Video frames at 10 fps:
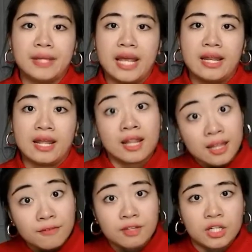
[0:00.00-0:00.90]
in
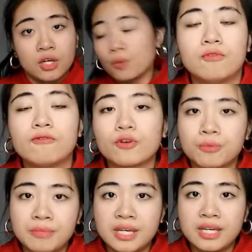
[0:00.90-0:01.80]
another video.
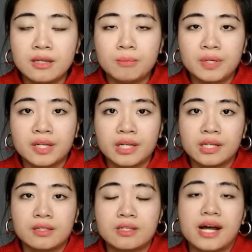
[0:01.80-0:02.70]
For me,
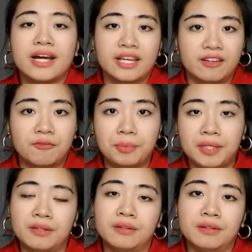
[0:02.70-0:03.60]
because I have
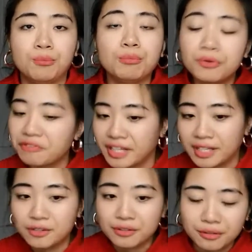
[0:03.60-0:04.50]
been
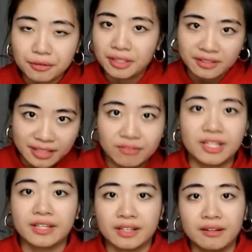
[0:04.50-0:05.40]
moving to and
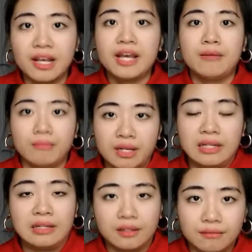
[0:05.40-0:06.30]
living in
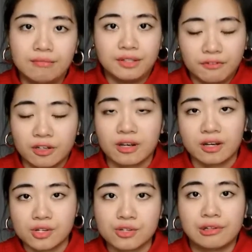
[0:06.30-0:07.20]
many different
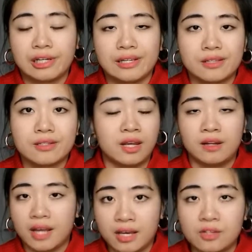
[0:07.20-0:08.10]
countries
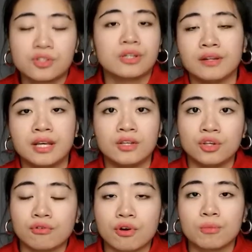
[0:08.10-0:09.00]
in Asia and in
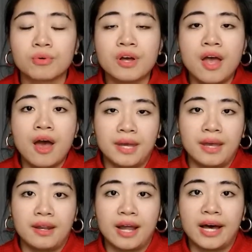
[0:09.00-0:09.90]
Europe,
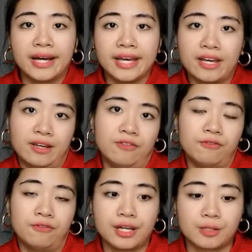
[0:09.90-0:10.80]
and I have
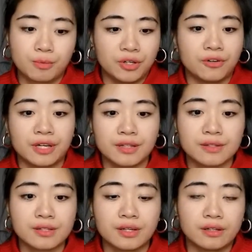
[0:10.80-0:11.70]

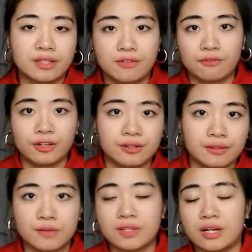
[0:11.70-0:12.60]
experienced a
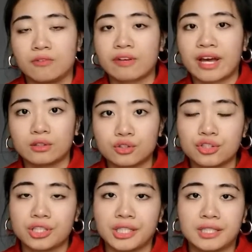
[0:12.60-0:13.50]
different set of
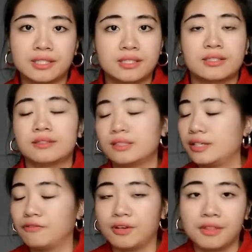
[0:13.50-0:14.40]
cultures,
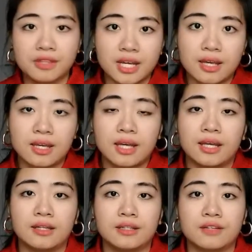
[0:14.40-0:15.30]
different
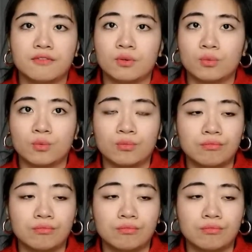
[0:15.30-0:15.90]
thinking, different